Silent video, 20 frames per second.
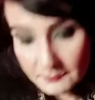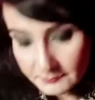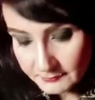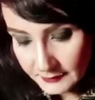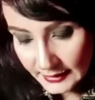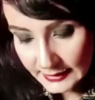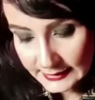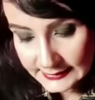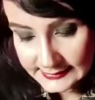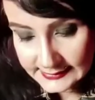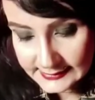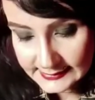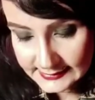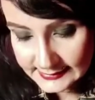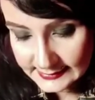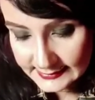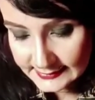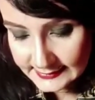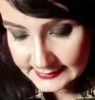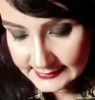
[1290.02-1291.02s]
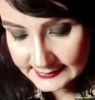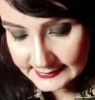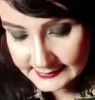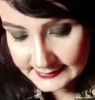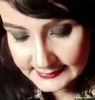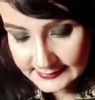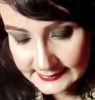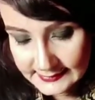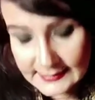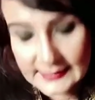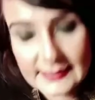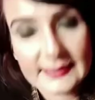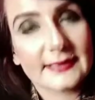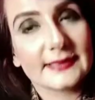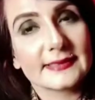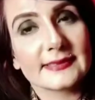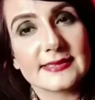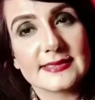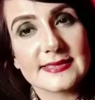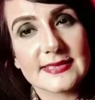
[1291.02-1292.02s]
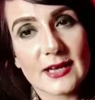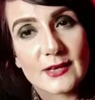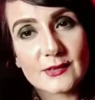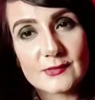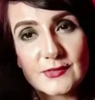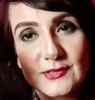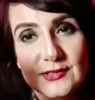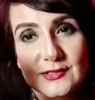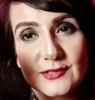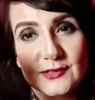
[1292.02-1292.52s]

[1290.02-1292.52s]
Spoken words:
but the sound was